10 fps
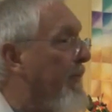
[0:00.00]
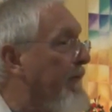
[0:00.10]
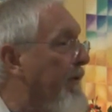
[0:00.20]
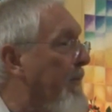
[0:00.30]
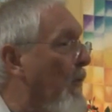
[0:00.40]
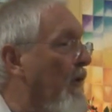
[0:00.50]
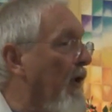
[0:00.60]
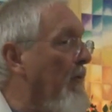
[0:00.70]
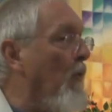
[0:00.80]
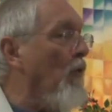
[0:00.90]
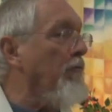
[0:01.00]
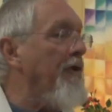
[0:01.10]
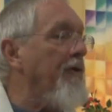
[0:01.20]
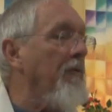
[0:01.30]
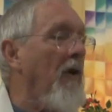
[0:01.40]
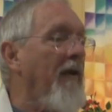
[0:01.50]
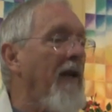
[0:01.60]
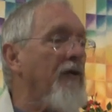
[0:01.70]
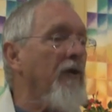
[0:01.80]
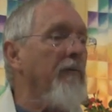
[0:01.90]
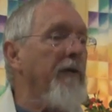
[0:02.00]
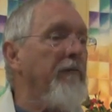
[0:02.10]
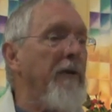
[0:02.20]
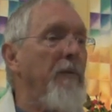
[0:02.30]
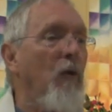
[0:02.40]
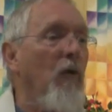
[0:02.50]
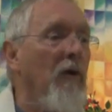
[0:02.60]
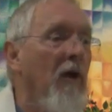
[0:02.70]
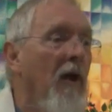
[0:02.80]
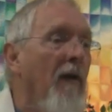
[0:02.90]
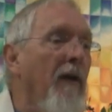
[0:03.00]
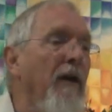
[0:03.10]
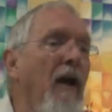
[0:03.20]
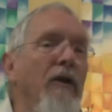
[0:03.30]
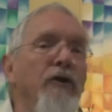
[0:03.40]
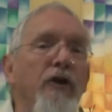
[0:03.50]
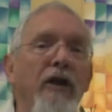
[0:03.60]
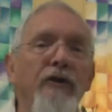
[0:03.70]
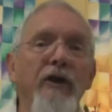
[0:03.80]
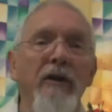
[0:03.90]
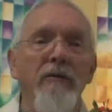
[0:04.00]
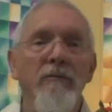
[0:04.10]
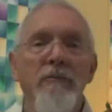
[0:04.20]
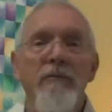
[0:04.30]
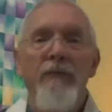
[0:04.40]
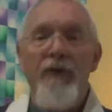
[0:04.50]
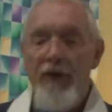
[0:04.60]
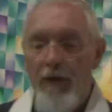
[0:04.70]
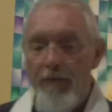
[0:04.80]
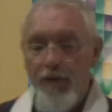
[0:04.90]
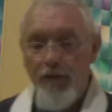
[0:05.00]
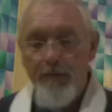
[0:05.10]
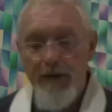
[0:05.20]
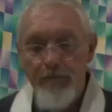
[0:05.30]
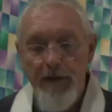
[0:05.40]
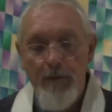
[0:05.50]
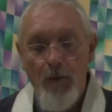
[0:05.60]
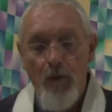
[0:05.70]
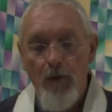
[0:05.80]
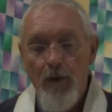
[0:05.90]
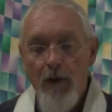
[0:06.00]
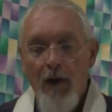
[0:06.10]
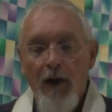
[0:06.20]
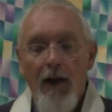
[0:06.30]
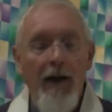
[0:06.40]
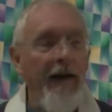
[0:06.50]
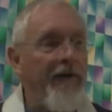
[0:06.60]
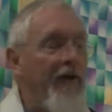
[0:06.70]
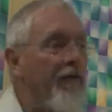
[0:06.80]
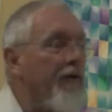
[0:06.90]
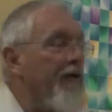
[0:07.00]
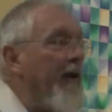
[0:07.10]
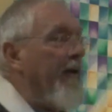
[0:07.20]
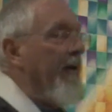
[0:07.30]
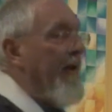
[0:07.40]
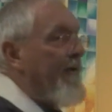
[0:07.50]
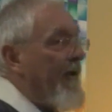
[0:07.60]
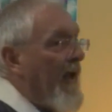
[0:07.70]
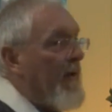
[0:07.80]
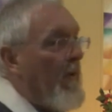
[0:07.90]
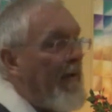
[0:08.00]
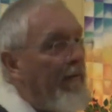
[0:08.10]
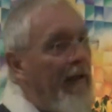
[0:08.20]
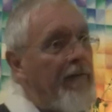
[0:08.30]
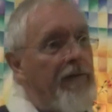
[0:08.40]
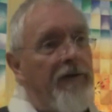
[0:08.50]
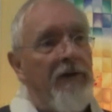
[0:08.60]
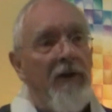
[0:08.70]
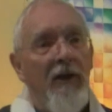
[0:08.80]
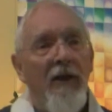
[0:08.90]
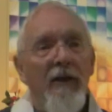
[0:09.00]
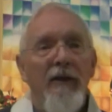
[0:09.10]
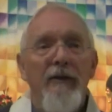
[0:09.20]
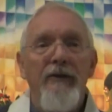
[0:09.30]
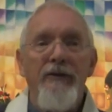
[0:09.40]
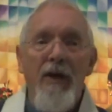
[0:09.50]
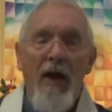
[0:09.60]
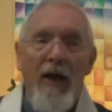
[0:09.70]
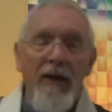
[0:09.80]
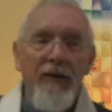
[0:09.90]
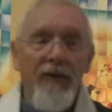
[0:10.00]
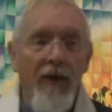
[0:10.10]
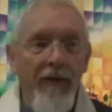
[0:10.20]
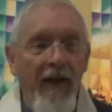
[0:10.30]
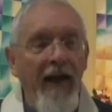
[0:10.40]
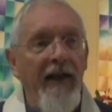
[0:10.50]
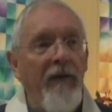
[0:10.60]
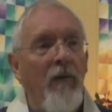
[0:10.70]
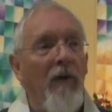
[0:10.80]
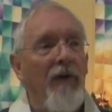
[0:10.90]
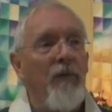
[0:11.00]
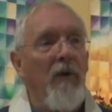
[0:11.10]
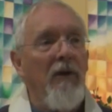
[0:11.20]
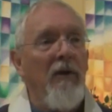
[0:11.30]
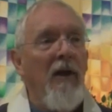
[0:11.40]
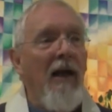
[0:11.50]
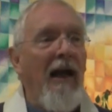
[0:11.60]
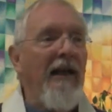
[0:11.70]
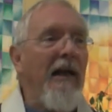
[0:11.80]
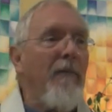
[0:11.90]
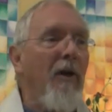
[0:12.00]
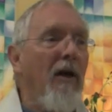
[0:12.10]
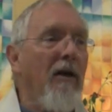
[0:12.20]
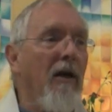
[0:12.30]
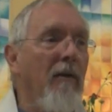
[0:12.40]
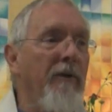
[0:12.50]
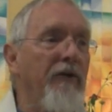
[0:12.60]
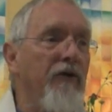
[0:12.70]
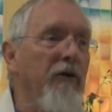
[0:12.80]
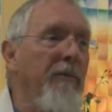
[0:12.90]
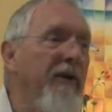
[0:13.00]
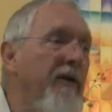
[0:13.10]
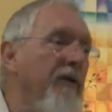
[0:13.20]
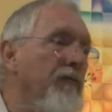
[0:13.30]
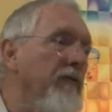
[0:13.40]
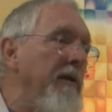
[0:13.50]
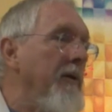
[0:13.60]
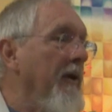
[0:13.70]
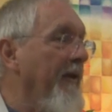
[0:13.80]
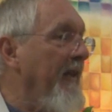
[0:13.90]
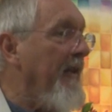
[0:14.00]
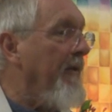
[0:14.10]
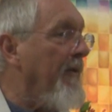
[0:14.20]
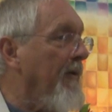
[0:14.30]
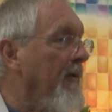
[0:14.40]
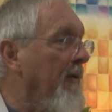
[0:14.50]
be reborn, no more reason why that shouldn't be reborn than an unchanging self should be reborn. It's interesting that it's the other way around today. So then it was, well, an Atman can't be true because rebirth is.